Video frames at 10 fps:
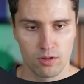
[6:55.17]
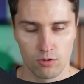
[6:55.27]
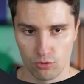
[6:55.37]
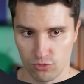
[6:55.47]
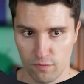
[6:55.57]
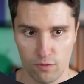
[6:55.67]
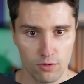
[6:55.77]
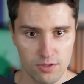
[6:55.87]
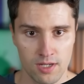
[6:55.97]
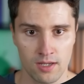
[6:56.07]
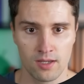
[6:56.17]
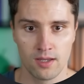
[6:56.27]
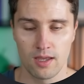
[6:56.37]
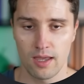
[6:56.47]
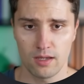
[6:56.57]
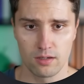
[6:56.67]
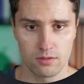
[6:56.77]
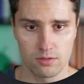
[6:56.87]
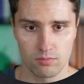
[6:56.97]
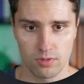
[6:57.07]
also false,
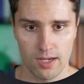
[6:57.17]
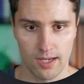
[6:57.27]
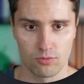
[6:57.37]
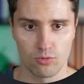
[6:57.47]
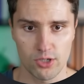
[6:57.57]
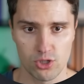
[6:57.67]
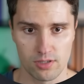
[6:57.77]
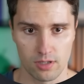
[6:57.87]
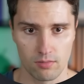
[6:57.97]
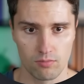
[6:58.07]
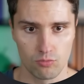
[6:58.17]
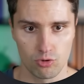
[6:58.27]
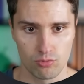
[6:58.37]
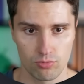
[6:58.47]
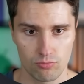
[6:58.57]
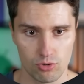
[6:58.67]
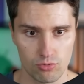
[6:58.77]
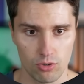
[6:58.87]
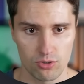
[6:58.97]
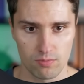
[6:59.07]
and can register, which
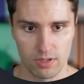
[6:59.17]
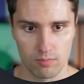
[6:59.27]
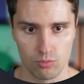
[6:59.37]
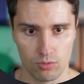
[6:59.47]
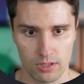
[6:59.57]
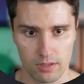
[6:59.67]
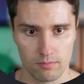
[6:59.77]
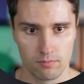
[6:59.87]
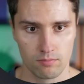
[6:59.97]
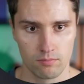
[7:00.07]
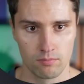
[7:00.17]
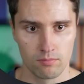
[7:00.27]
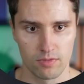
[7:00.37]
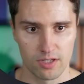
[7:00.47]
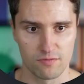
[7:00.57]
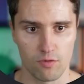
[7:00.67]
would also be a Boolean, that's